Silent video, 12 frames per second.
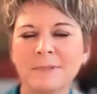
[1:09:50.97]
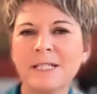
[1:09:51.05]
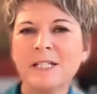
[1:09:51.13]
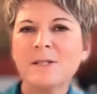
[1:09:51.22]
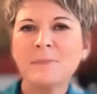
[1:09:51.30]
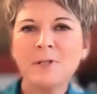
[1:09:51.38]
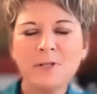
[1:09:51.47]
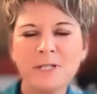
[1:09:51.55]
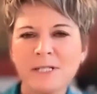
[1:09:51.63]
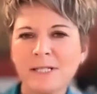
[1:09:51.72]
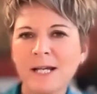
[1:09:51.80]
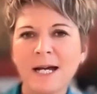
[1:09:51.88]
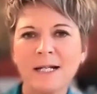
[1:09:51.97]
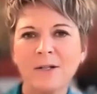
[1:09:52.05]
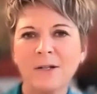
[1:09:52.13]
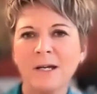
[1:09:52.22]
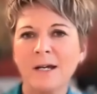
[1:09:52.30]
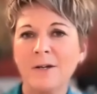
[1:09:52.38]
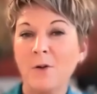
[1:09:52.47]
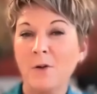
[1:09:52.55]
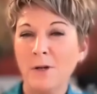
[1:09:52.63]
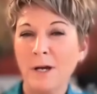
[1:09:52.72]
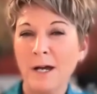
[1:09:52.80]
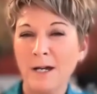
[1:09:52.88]
The experience can't
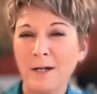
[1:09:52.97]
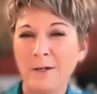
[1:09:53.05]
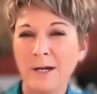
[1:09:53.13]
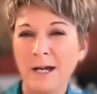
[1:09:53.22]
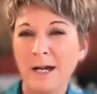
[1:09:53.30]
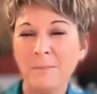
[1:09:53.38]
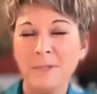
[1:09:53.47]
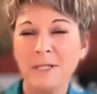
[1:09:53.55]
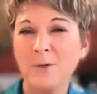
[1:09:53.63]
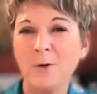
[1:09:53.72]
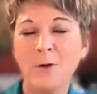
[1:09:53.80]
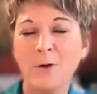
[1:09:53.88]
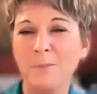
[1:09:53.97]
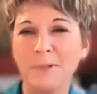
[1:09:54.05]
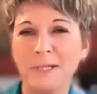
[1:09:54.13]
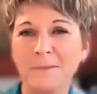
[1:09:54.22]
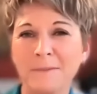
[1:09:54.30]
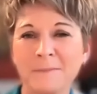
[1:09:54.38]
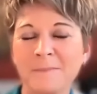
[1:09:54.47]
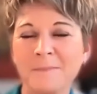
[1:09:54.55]
harm me or hurt me.